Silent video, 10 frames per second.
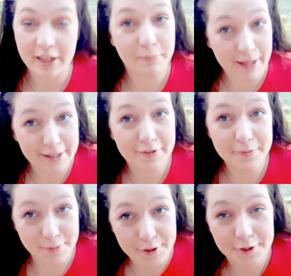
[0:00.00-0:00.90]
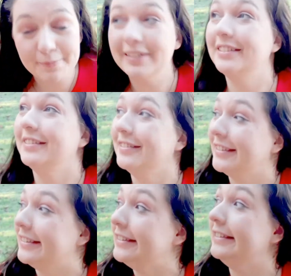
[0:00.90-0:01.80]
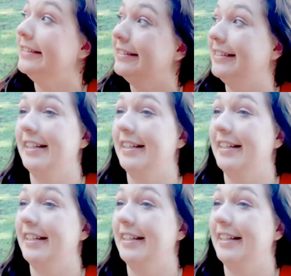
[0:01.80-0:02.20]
boob. And